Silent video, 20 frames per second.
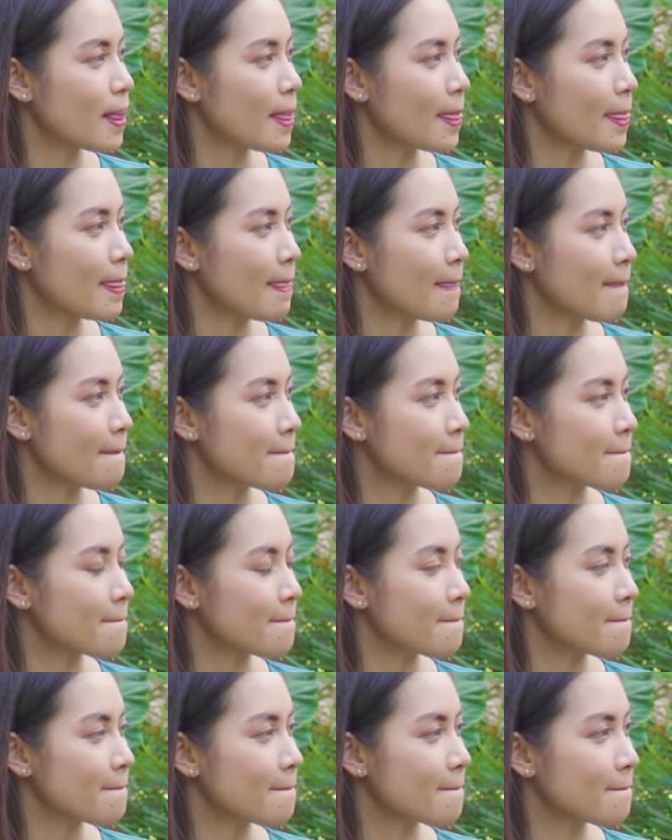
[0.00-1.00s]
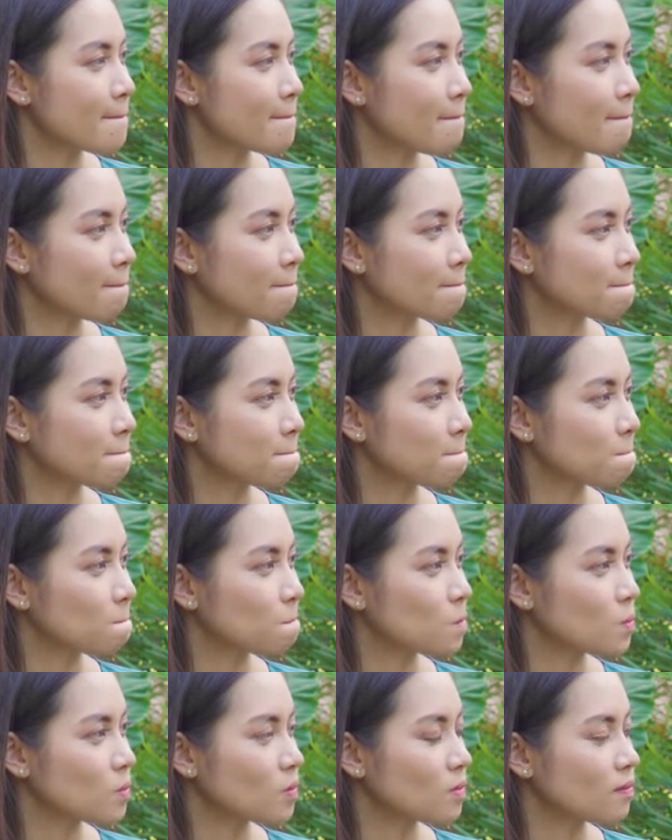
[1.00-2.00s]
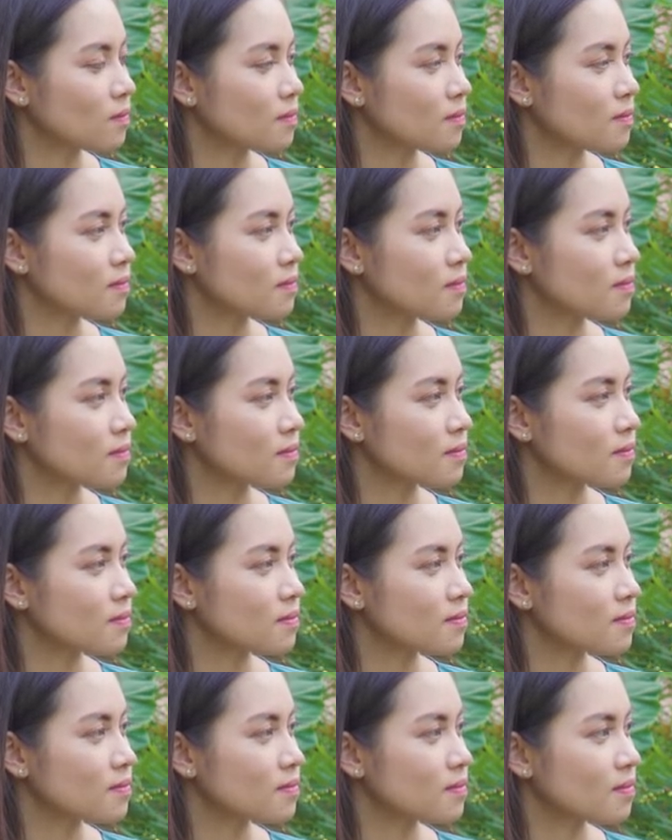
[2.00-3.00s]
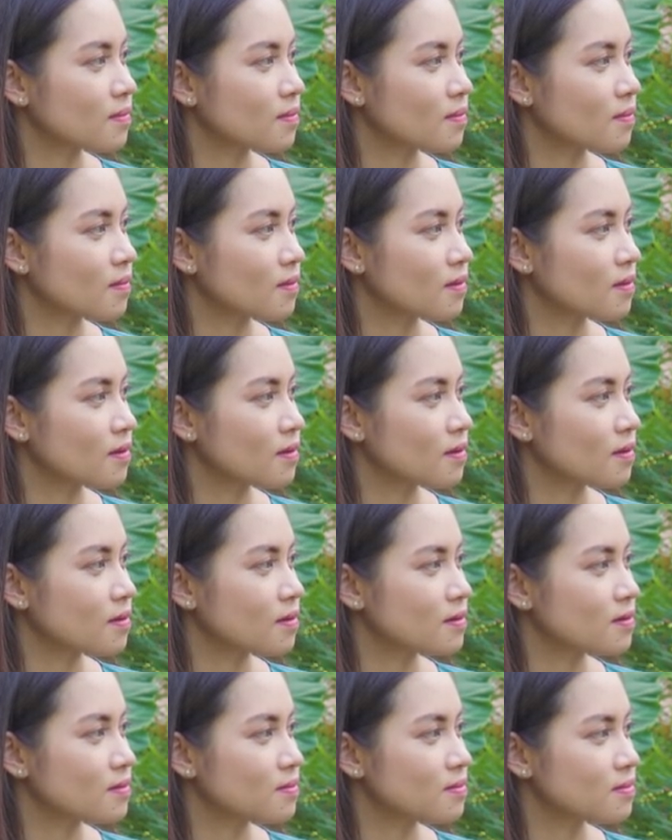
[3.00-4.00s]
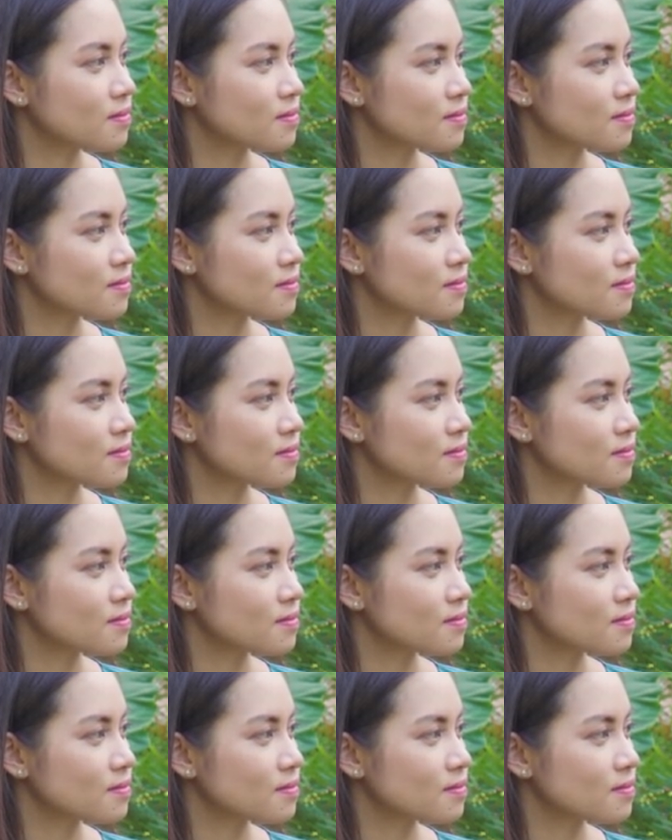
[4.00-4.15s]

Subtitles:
The person shown says nothing.